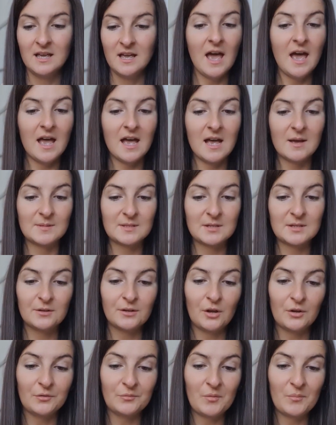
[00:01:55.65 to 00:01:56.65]
It's called
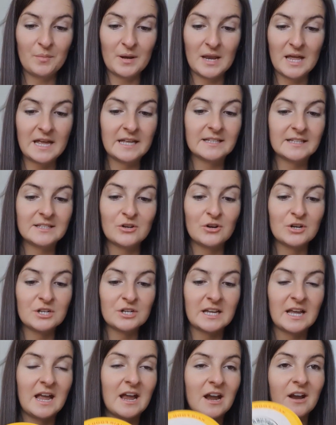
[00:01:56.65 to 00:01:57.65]
All the Blends
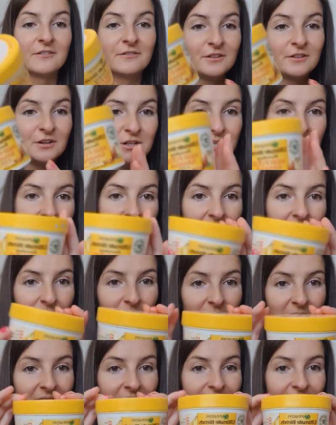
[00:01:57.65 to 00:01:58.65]
Nourishing Hair Food and
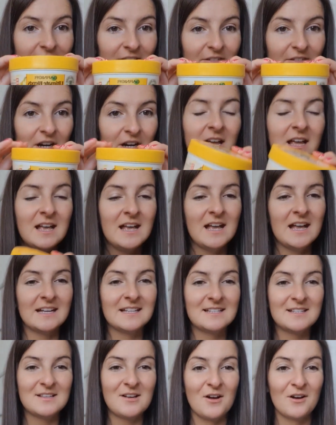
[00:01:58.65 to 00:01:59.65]
Banana Flavour.
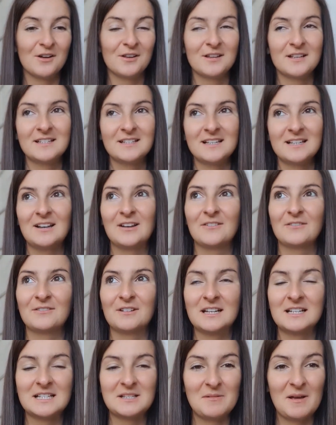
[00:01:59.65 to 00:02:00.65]
It's honestly lovely.
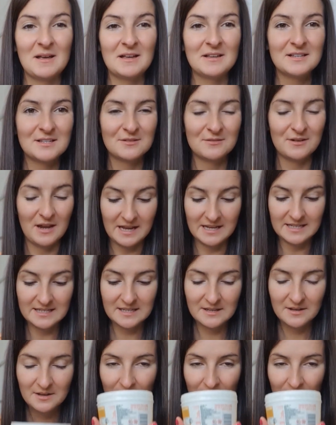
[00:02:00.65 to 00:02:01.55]
It smells so nice.